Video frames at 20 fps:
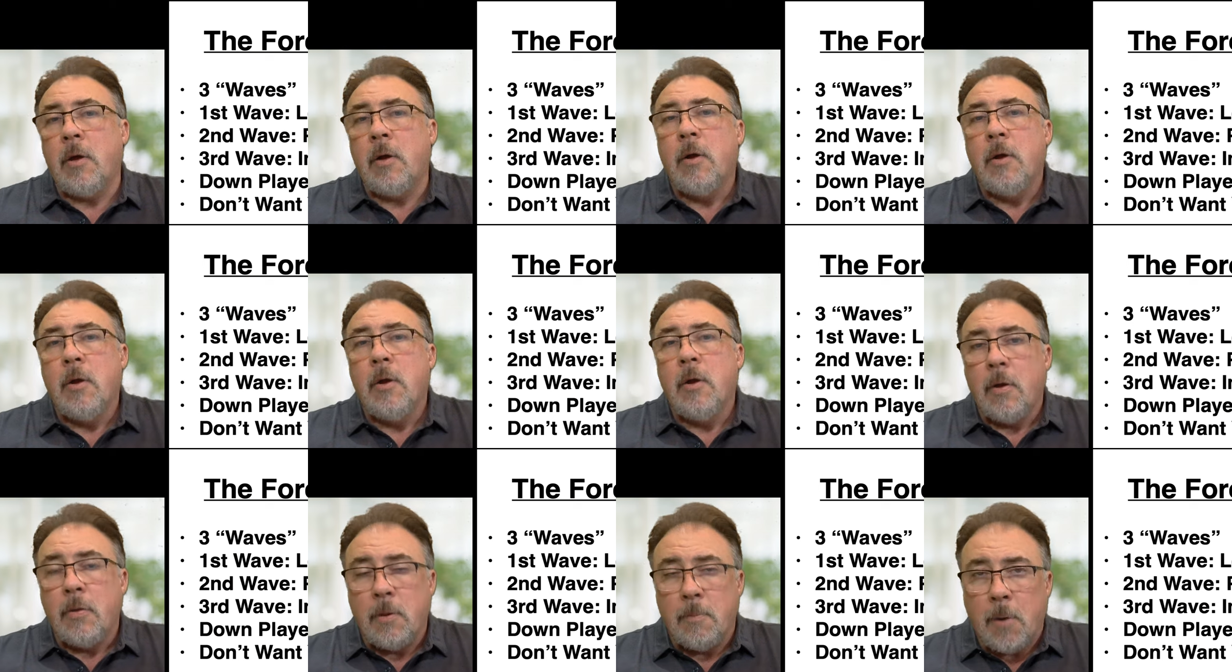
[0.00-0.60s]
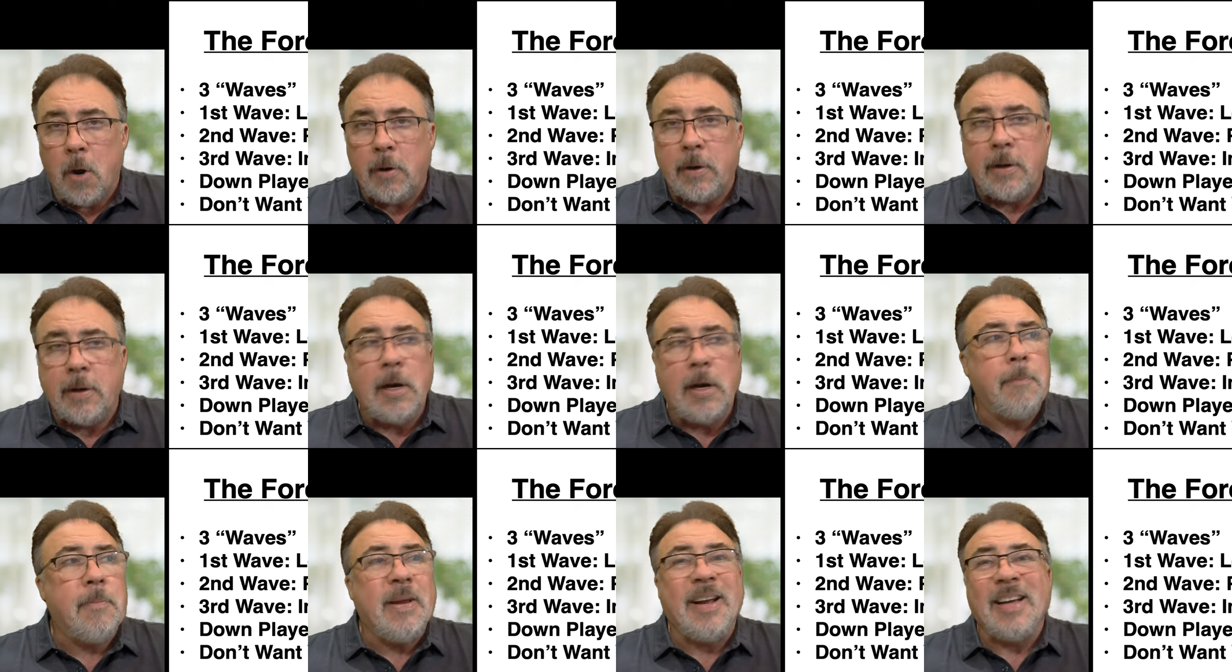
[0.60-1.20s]
the, the
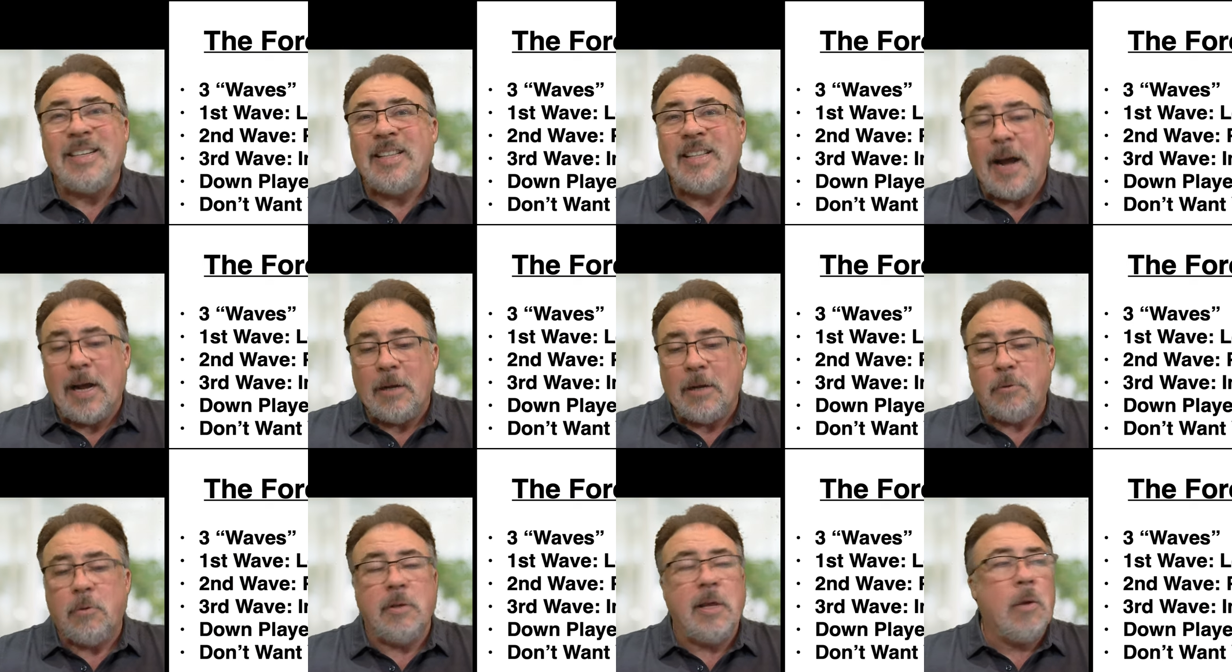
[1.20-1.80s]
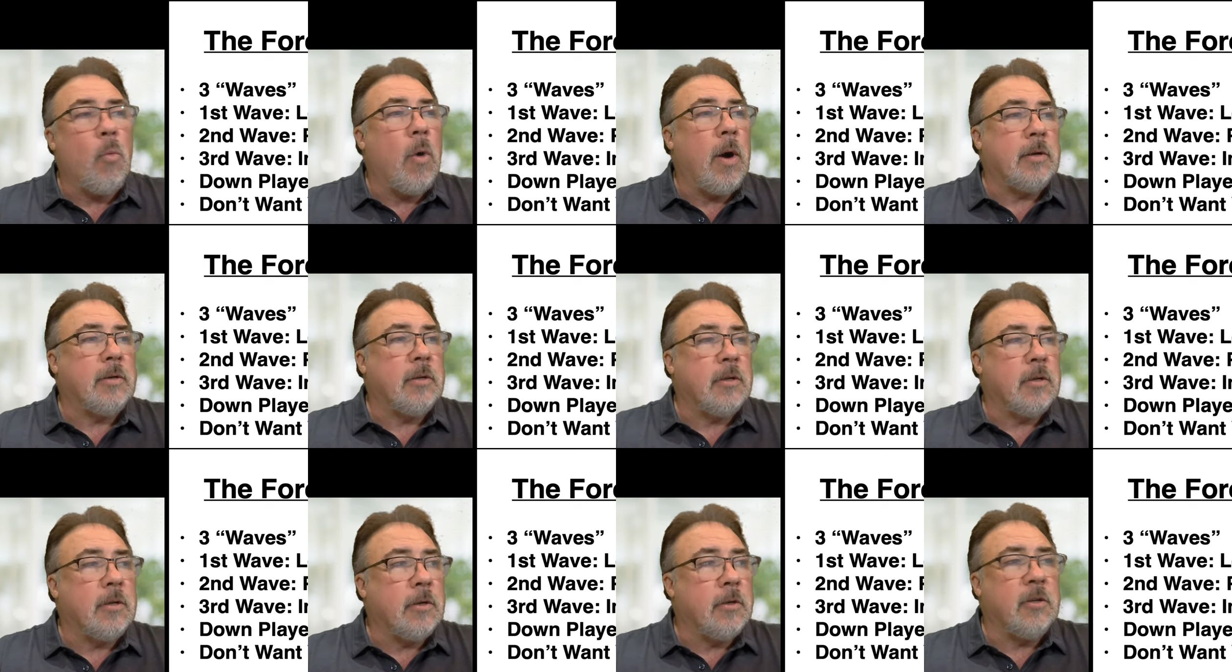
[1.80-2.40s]
market up because that's what they
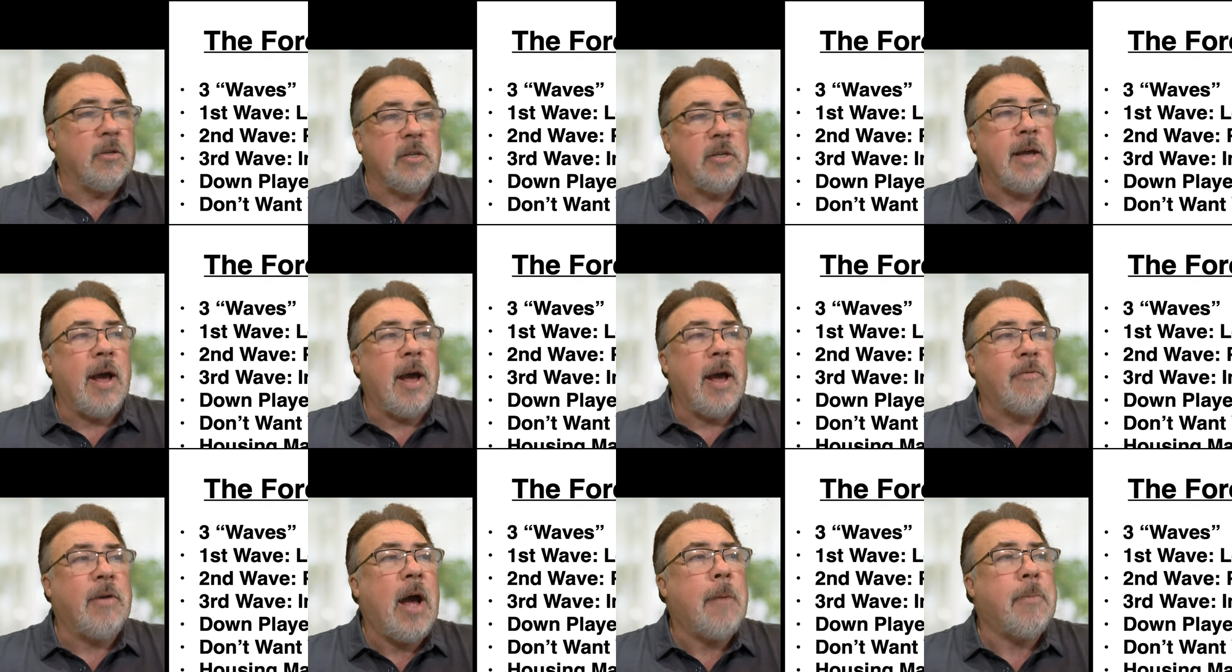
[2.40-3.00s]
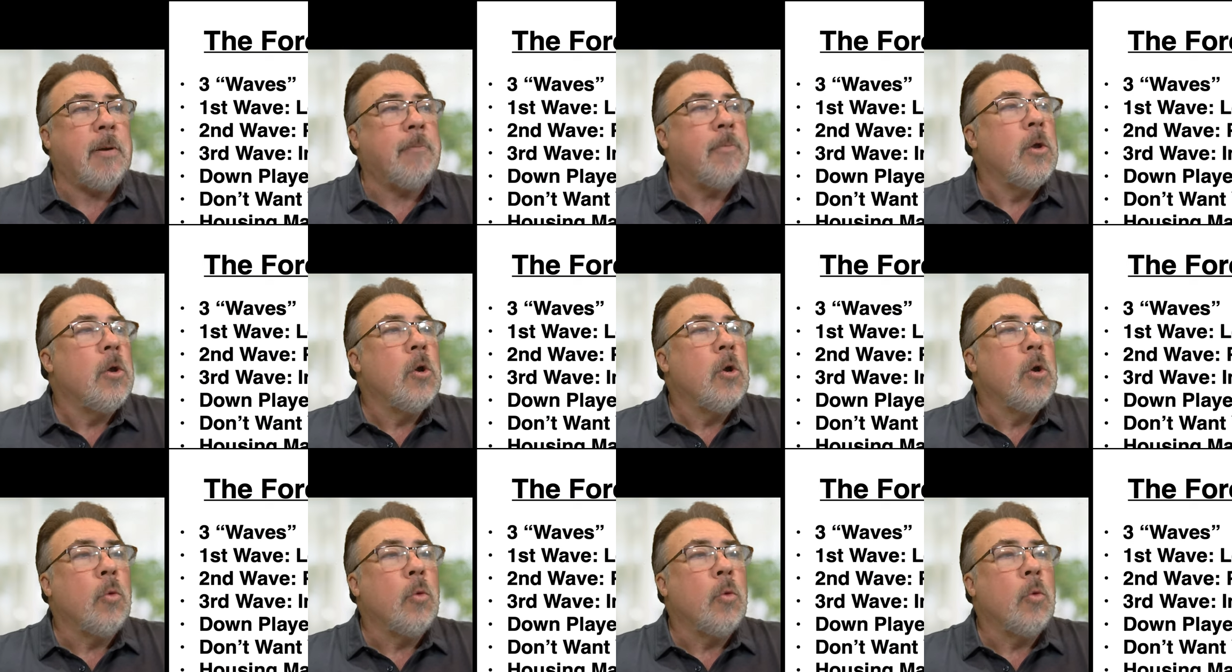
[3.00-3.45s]
want to see have happen.